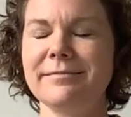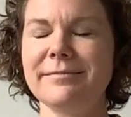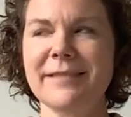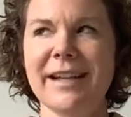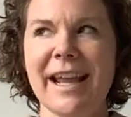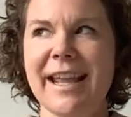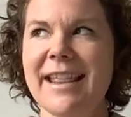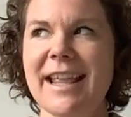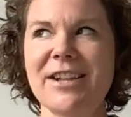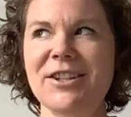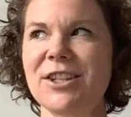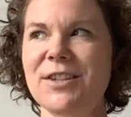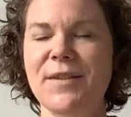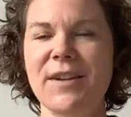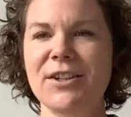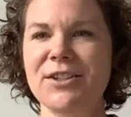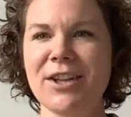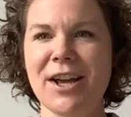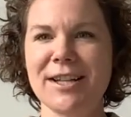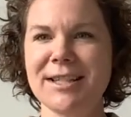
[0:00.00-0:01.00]
And that just
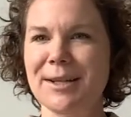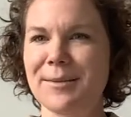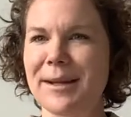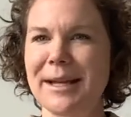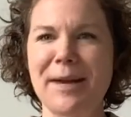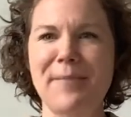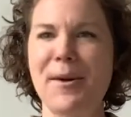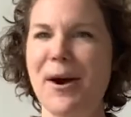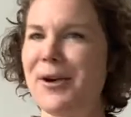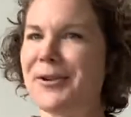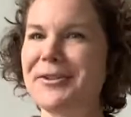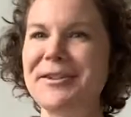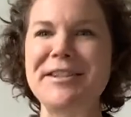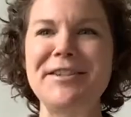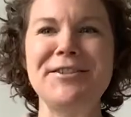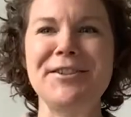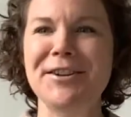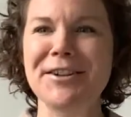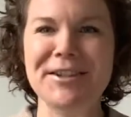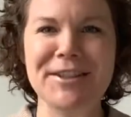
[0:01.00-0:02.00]
feels awesome. Like I'm already
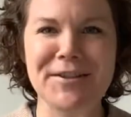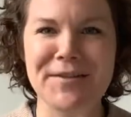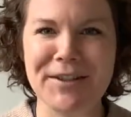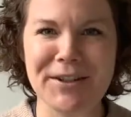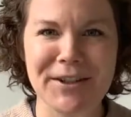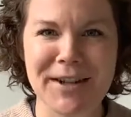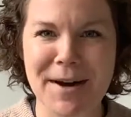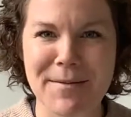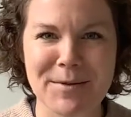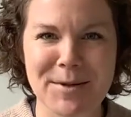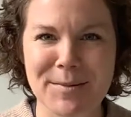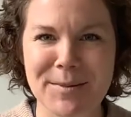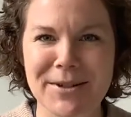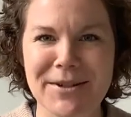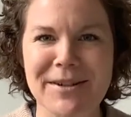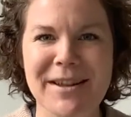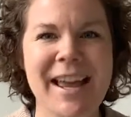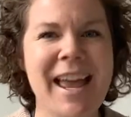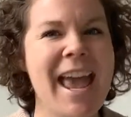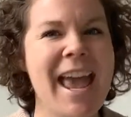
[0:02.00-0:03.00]
starting to feel comfortable